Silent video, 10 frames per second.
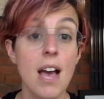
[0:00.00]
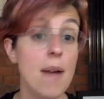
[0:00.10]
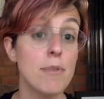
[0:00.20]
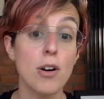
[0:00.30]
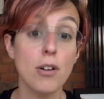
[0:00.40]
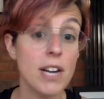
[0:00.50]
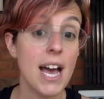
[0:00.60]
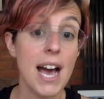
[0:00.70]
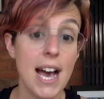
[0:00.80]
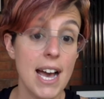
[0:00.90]
I'm not going to
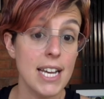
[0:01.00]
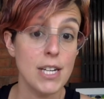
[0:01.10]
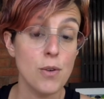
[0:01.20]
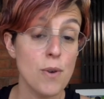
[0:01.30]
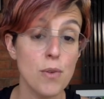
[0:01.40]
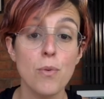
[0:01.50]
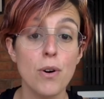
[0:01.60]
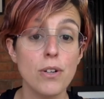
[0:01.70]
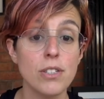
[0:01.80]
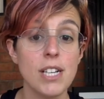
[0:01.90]
hide who I
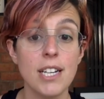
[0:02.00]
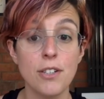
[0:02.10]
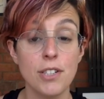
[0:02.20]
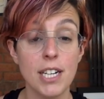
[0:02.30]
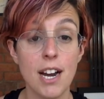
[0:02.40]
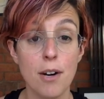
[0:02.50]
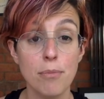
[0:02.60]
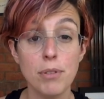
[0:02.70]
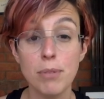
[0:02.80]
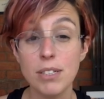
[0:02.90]
was under the
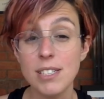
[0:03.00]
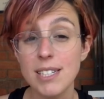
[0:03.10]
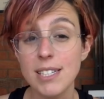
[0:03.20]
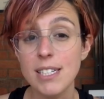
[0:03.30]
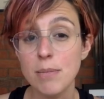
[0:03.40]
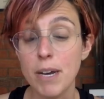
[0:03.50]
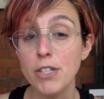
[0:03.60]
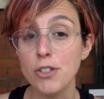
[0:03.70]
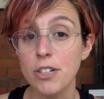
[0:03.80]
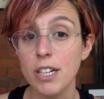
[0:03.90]
carpet because this is my
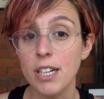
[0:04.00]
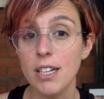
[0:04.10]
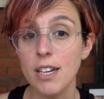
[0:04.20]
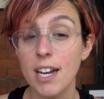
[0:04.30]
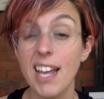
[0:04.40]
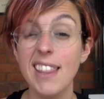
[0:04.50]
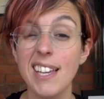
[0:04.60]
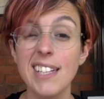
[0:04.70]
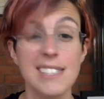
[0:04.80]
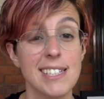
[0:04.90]
journey, and I
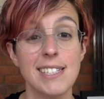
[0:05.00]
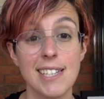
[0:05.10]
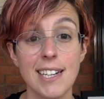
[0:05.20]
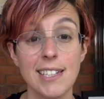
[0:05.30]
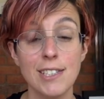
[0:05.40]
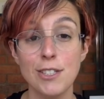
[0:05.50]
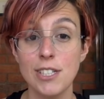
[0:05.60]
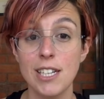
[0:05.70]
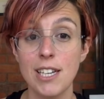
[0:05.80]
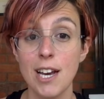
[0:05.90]
think it's exciting to
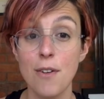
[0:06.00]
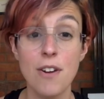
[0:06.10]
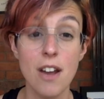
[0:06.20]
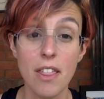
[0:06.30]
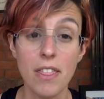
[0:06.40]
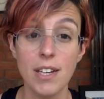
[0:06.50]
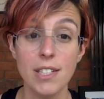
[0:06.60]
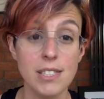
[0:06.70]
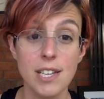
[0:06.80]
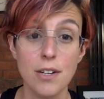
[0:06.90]
see how nothing
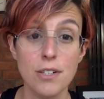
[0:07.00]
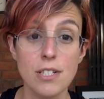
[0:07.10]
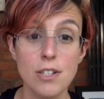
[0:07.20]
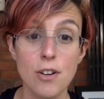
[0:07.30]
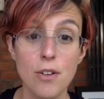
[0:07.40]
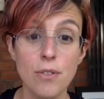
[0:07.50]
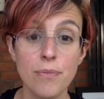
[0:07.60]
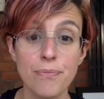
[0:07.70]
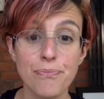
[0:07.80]
is set on stone.